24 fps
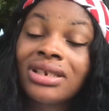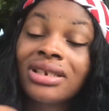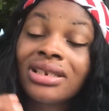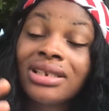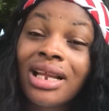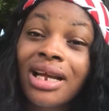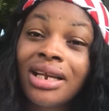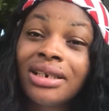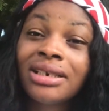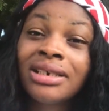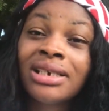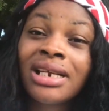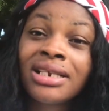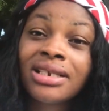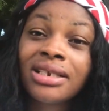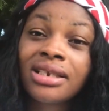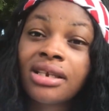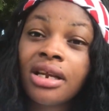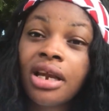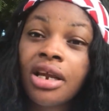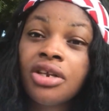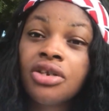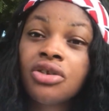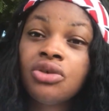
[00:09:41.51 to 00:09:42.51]
Now, the next
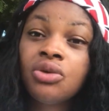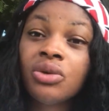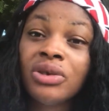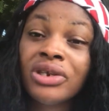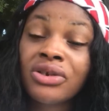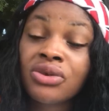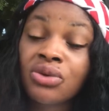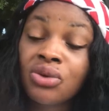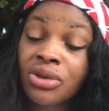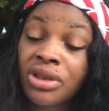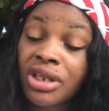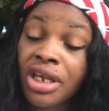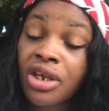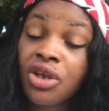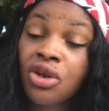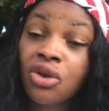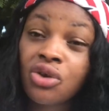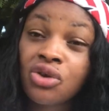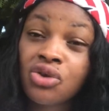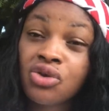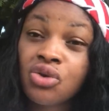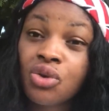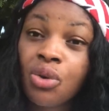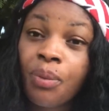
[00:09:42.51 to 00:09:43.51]
thing that you do is to take
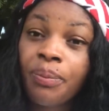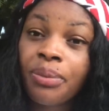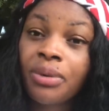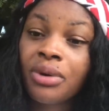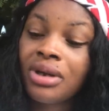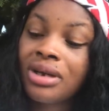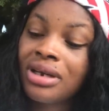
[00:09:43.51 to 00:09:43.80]
your soap